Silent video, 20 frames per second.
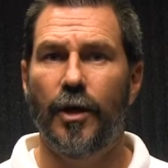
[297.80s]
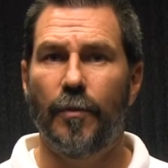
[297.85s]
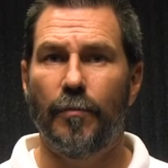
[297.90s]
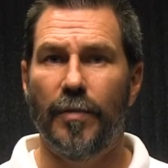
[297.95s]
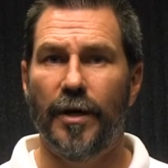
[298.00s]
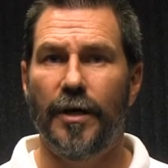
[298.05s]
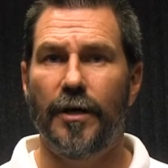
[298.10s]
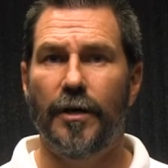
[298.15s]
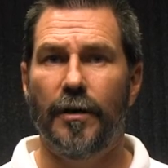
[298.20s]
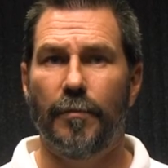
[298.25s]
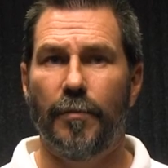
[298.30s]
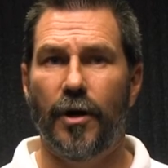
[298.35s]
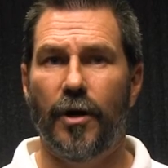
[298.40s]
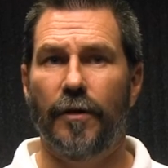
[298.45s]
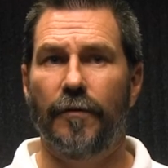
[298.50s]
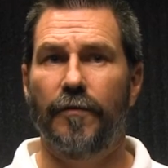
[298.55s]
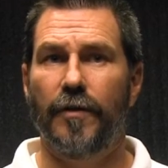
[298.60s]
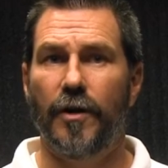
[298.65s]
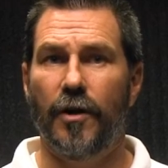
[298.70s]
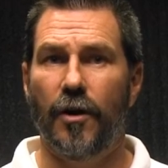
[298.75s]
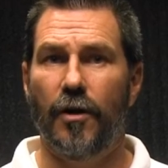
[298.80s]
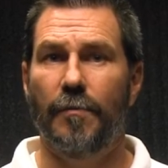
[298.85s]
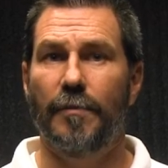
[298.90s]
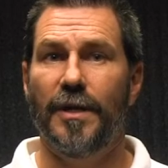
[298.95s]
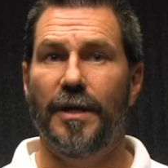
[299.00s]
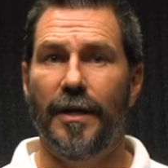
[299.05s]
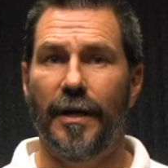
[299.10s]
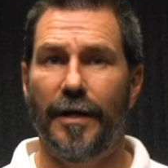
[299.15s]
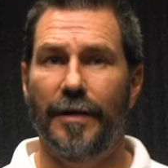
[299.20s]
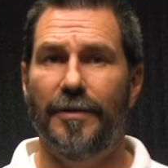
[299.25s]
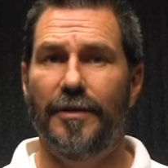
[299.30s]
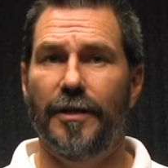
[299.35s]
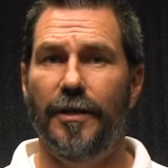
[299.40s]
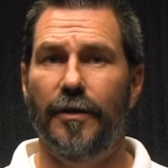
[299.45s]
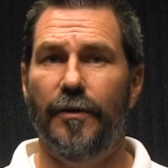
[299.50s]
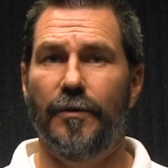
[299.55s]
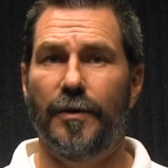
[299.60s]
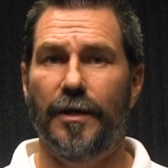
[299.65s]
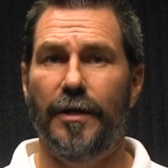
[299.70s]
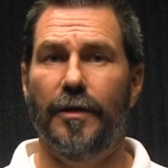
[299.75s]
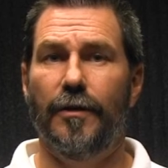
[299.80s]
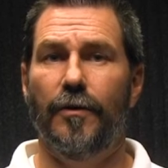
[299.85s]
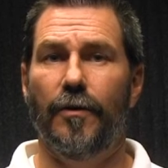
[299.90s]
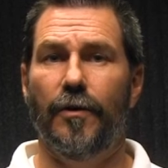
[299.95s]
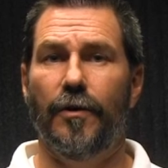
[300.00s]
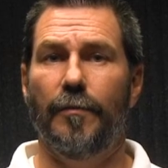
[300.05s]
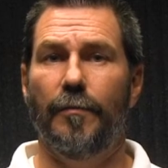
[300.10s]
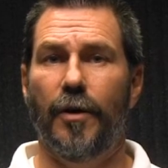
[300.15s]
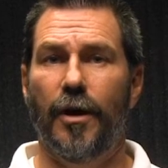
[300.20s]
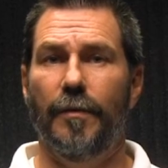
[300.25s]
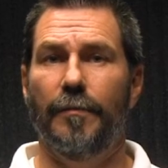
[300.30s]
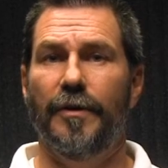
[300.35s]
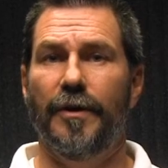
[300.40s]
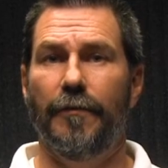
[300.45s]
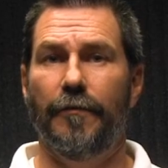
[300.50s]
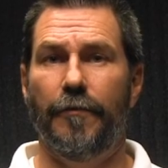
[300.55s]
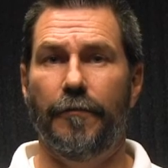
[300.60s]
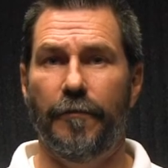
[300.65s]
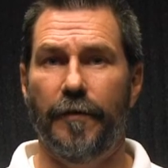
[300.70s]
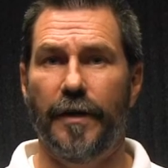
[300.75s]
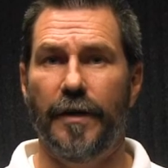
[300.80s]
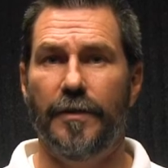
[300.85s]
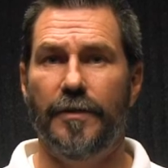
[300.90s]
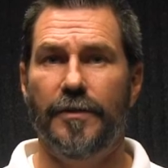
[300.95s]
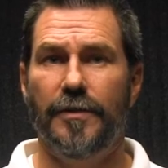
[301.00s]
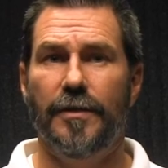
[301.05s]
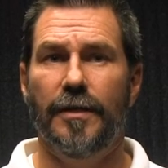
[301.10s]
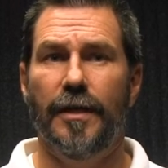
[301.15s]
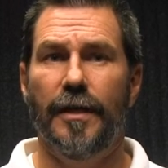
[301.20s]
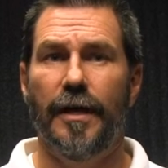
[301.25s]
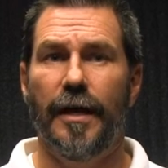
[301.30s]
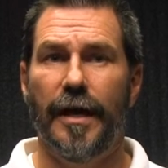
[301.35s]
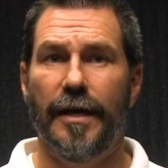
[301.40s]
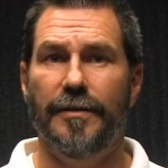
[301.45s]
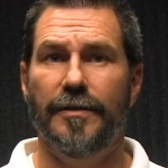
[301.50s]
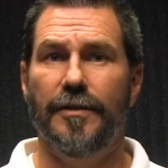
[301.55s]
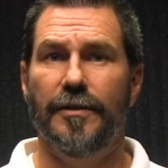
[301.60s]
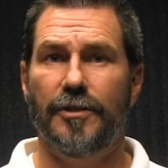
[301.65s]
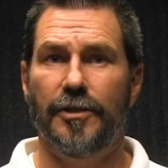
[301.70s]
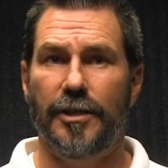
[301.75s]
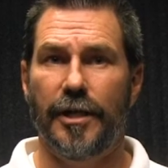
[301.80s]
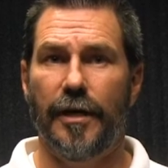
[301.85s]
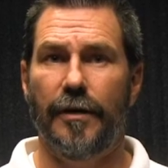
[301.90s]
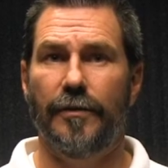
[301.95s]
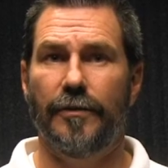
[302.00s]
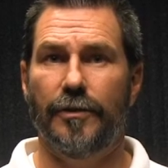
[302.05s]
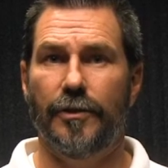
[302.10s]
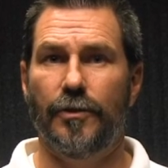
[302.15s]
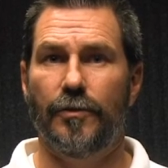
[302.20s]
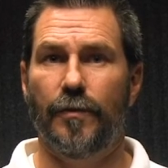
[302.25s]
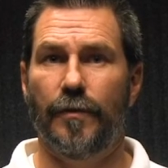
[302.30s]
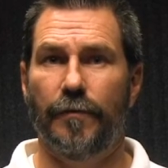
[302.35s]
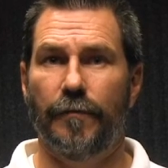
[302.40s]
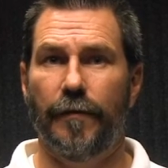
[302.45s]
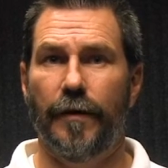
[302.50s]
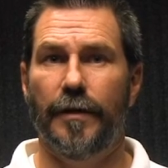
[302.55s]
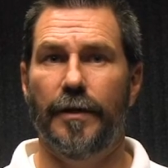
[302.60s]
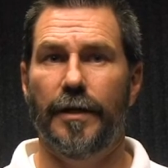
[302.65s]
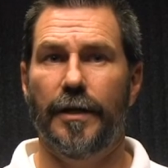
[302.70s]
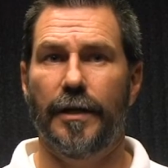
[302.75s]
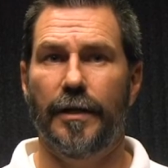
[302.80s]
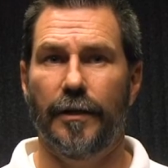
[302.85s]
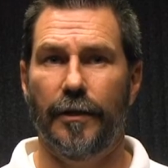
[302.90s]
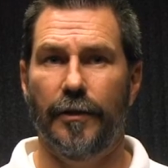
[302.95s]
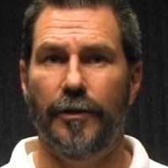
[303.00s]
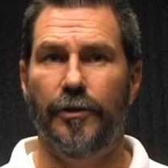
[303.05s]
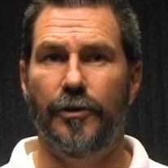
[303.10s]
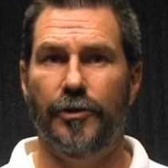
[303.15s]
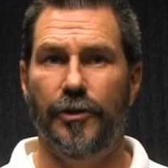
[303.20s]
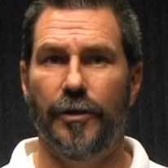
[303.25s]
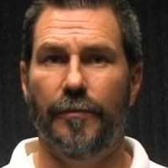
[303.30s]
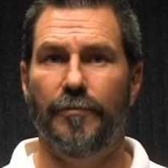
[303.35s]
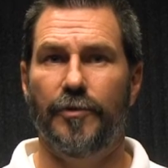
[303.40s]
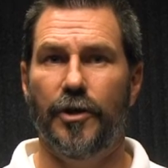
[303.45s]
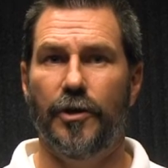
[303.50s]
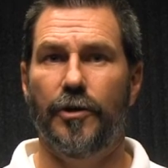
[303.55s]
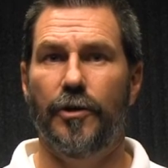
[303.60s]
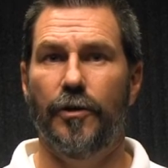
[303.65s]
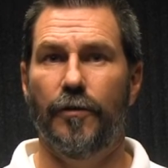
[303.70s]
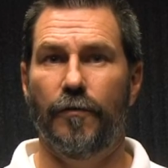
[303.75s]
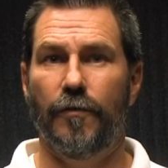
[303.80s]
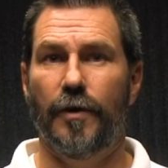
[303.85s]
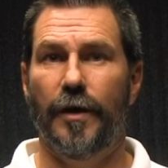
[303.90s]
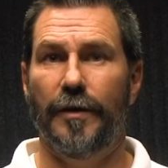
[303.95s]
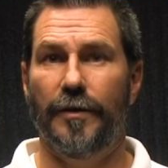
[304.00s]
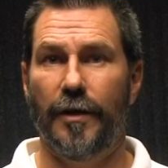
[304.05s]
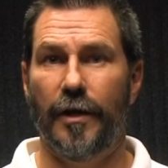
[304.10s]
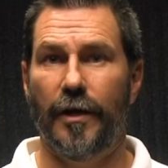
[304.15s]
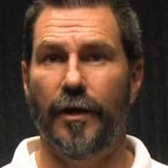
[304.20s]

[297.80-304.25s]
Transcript: Being a part of the Army and DoD, or Department of Defense, has its challenges with funding and leadership turnover at the